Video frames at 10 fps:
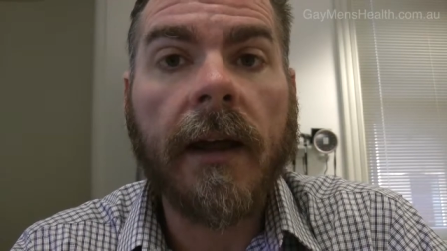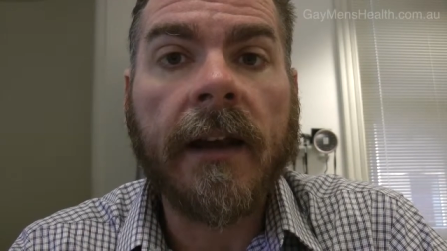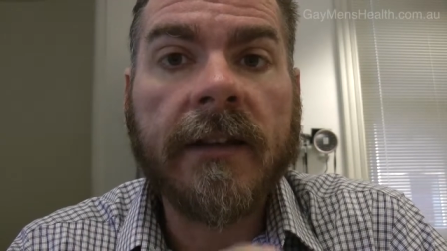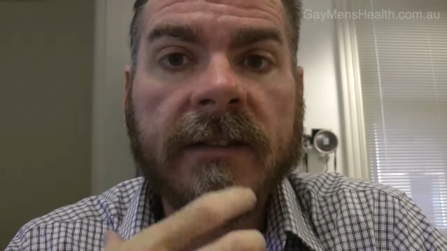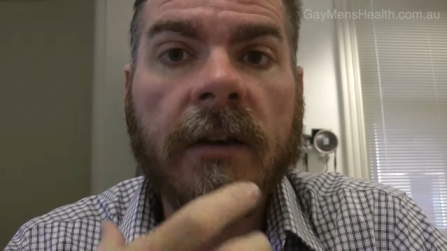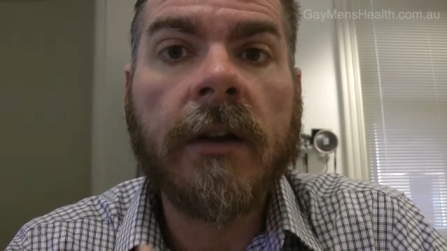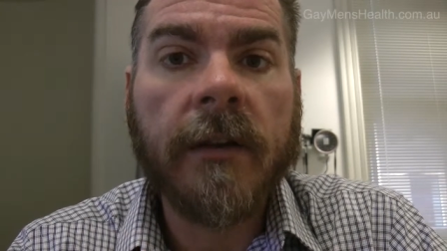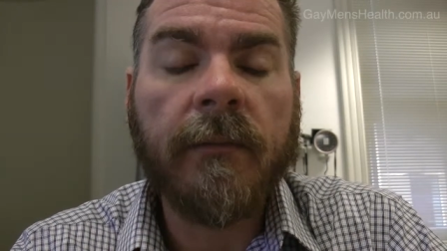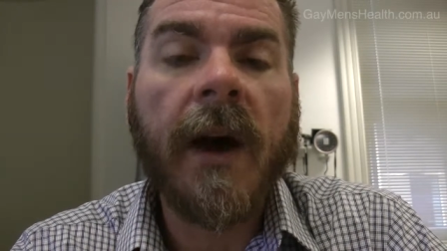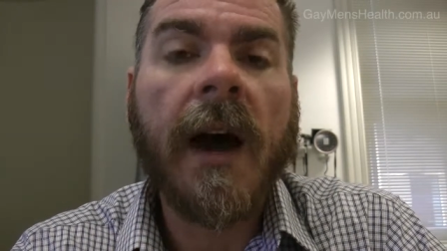an
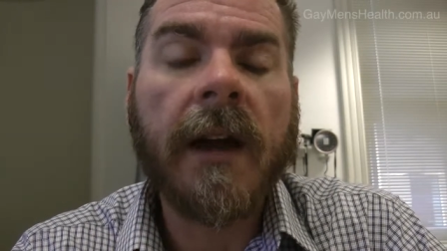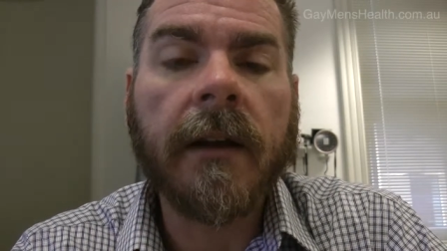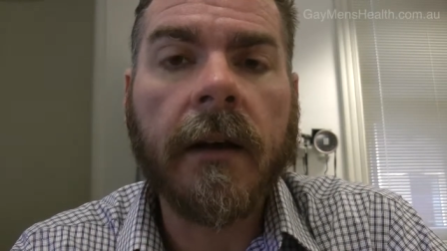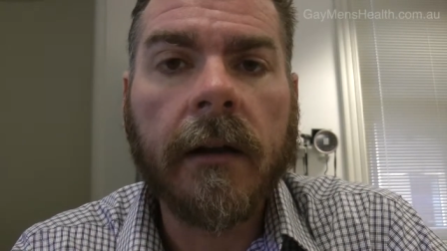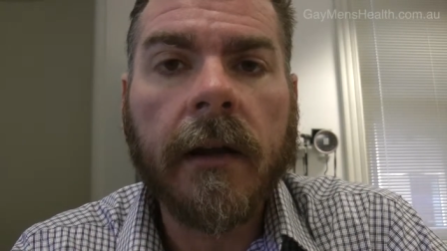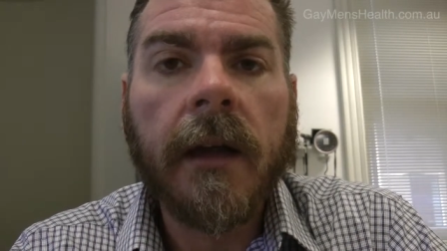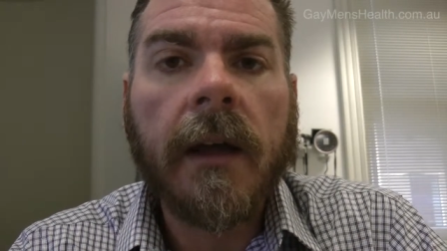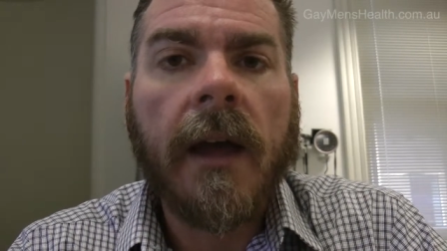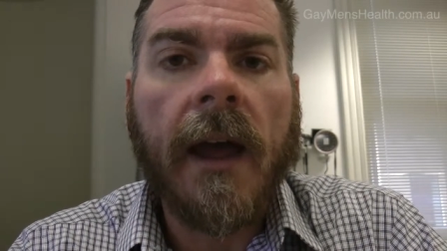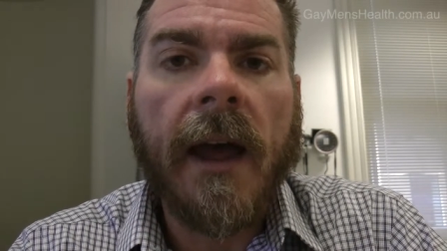insertive partner,
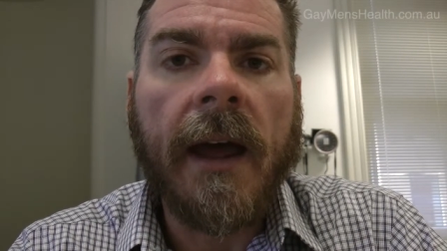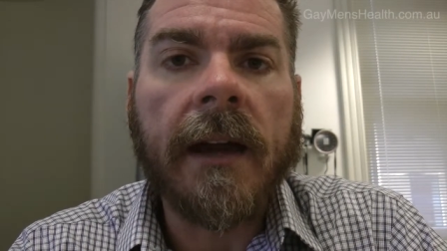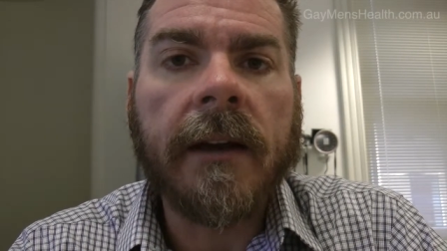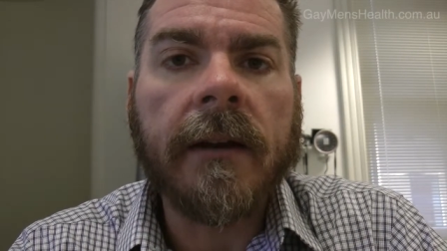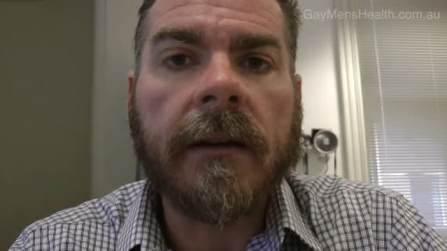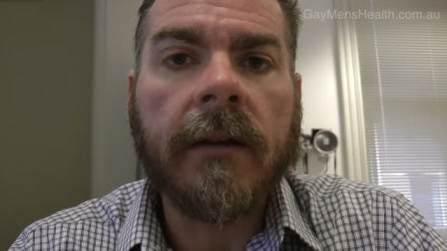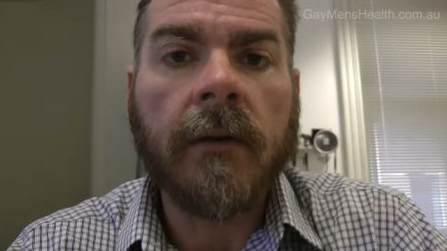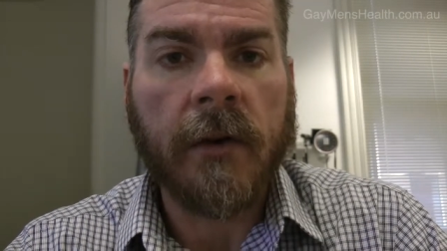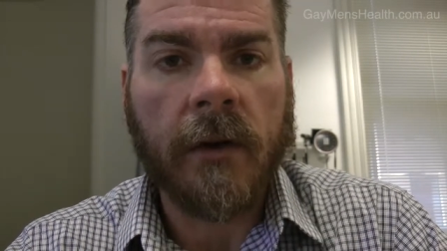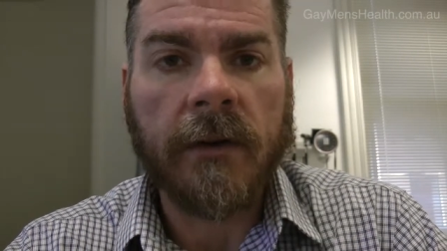and
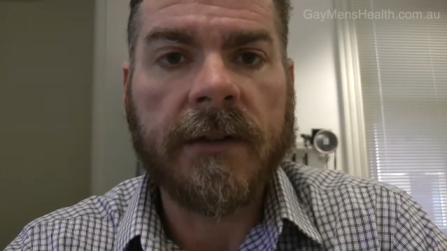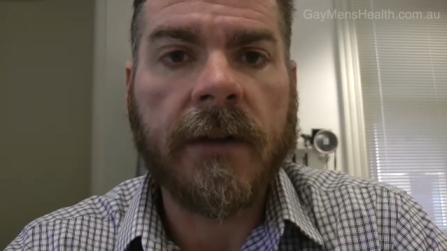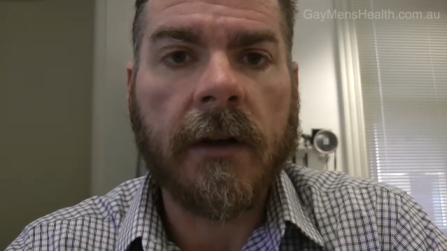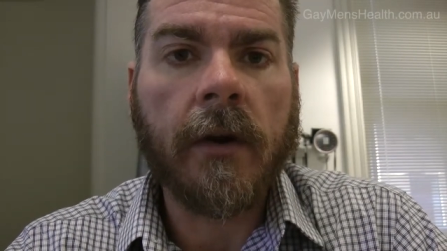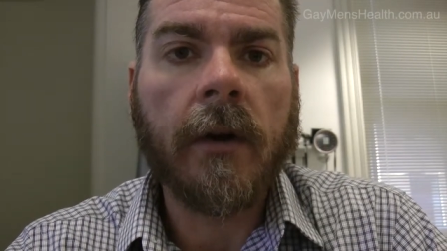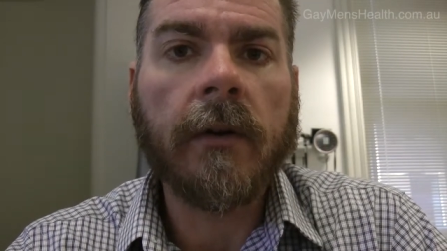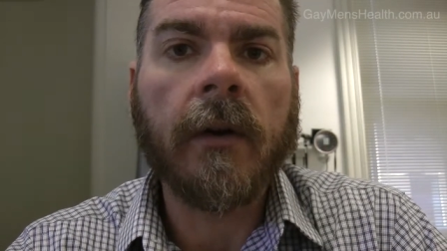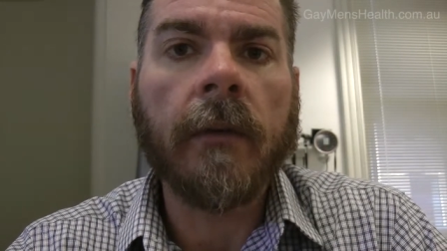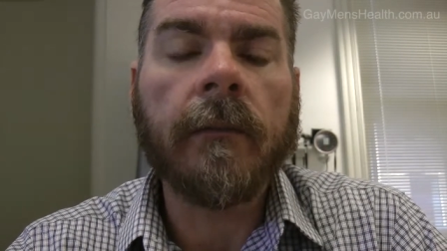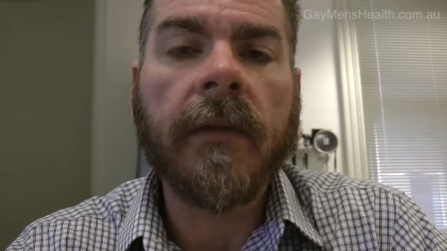you are not using a
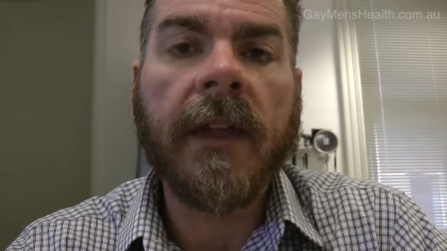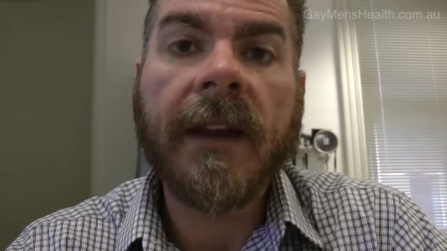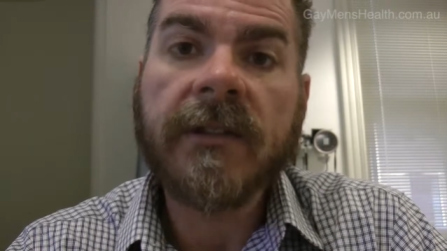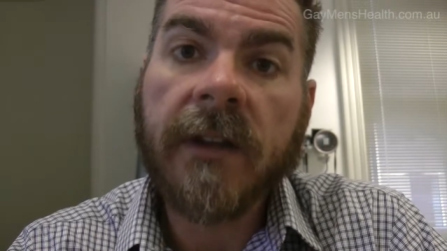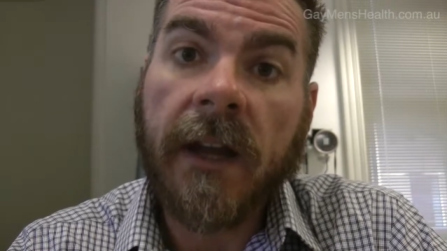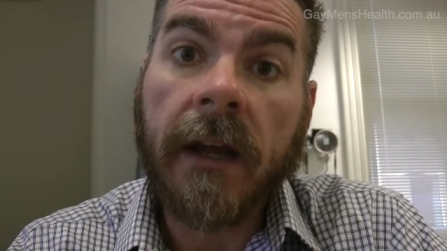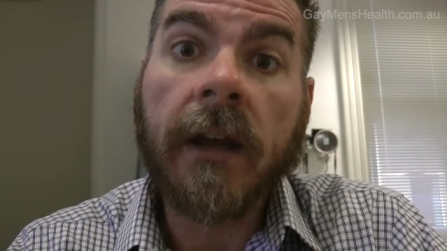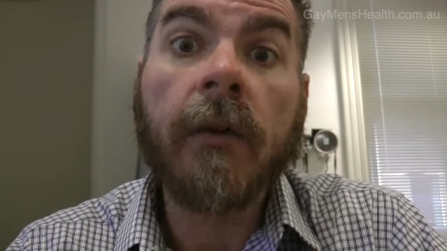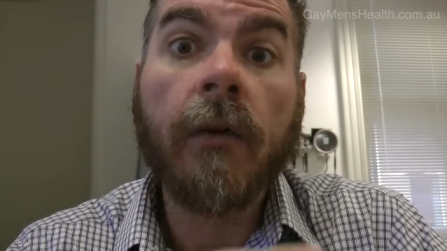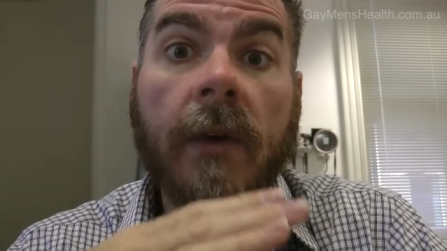condom, that actually
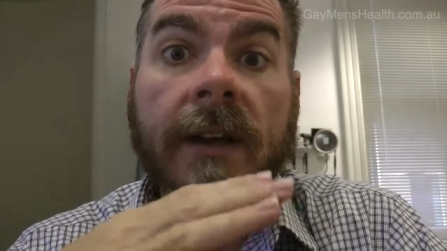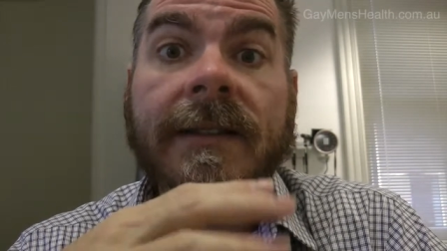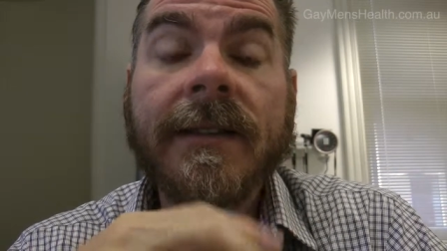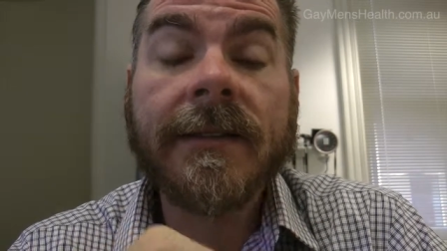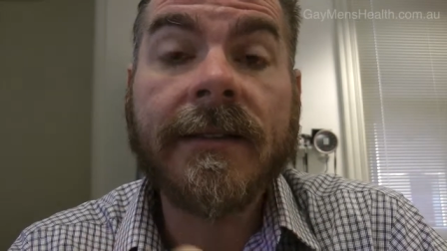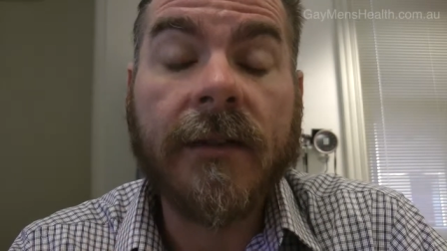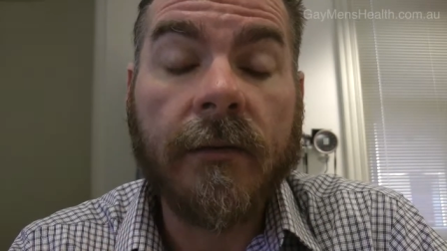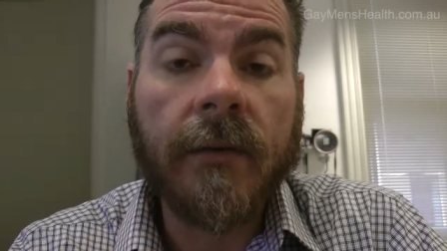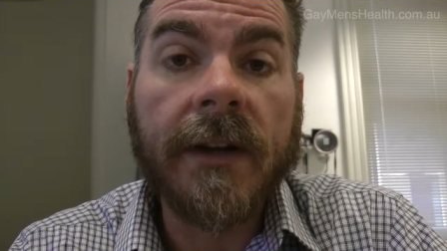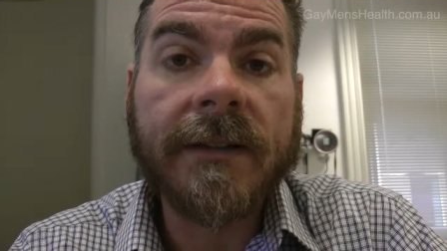increases
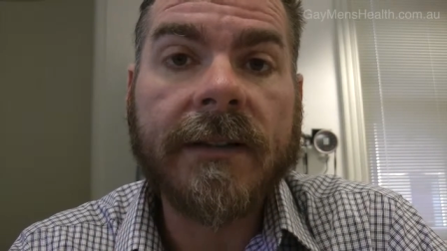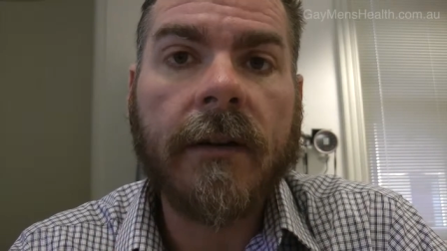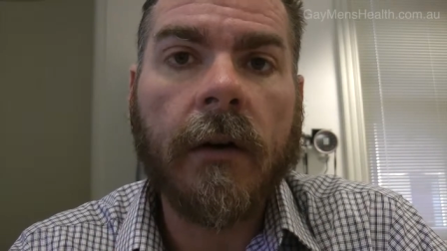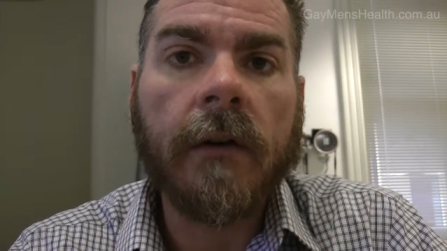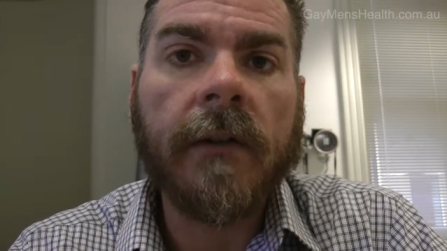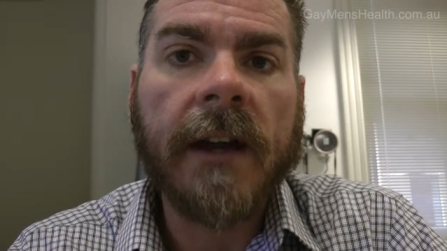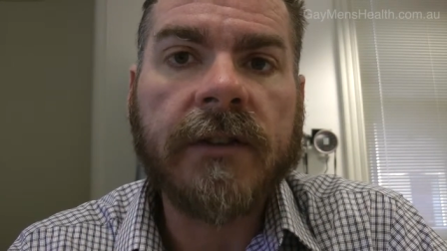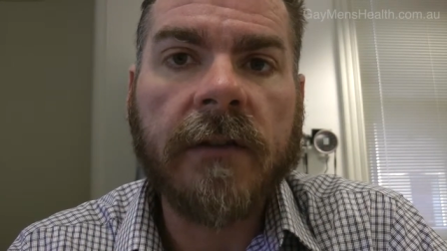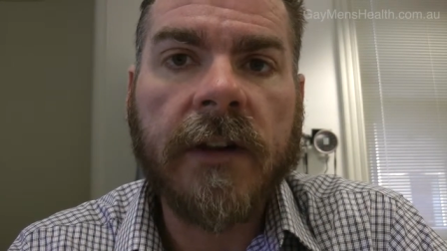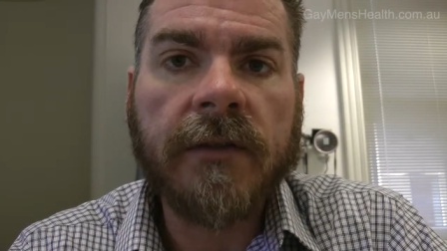the risk of
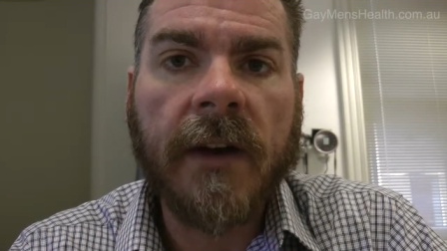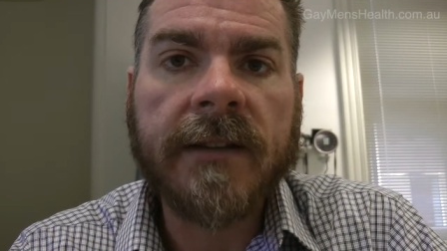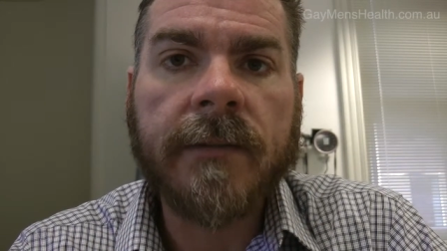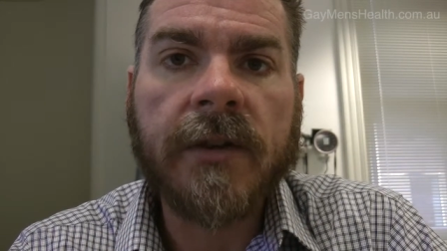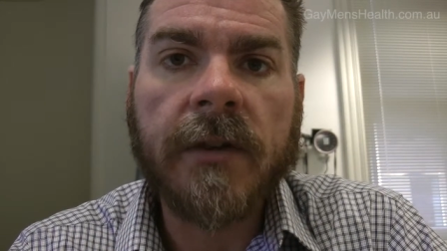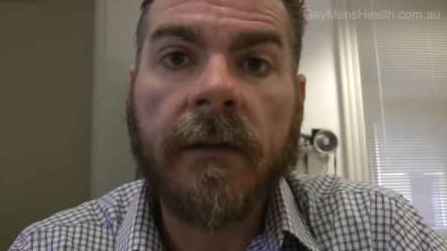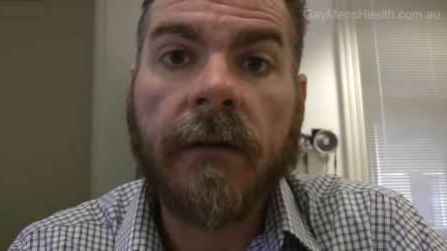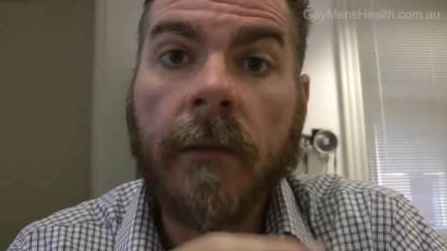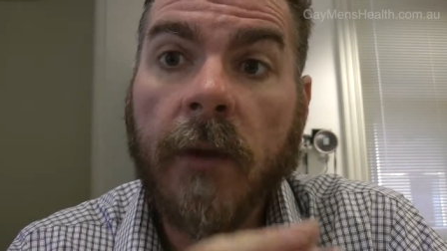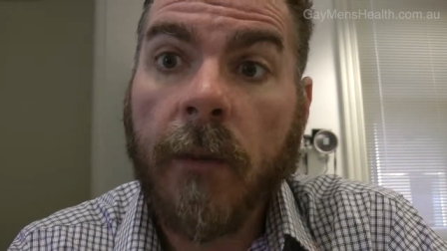HIV transmission
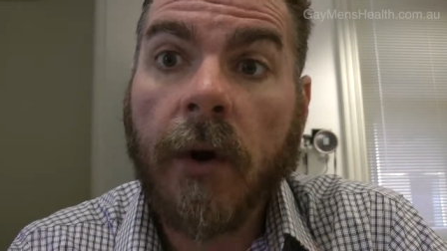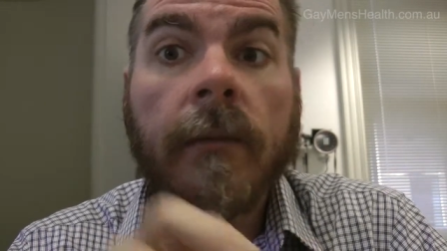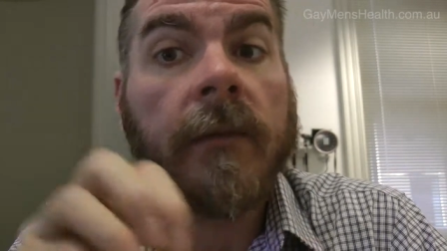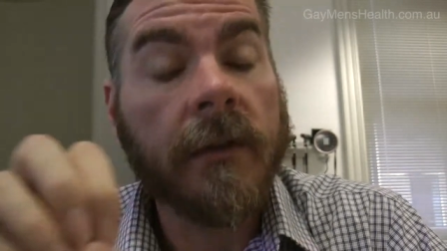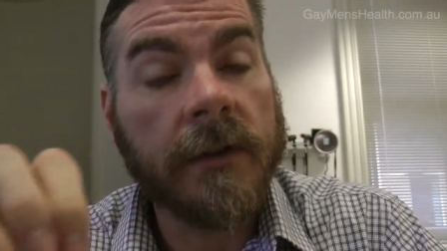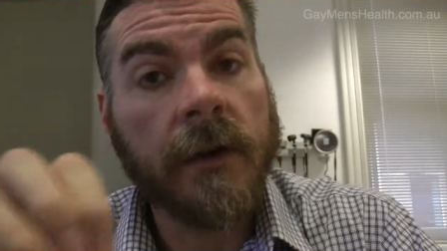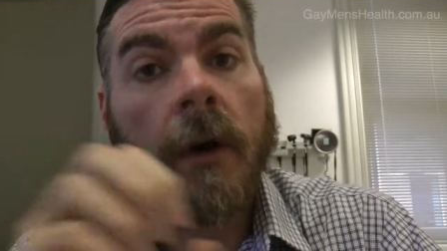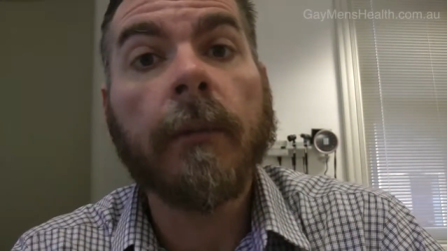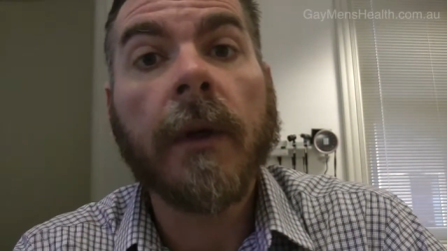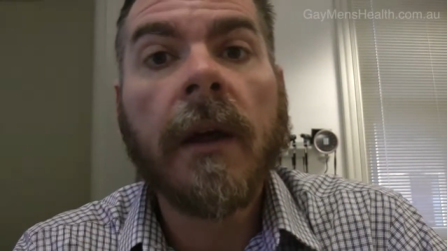from the bottom to the
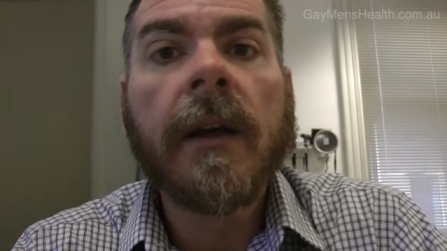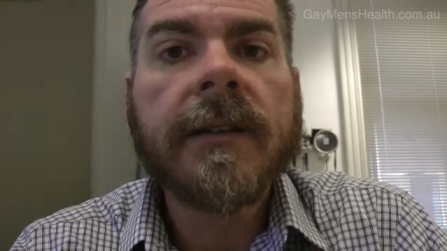top.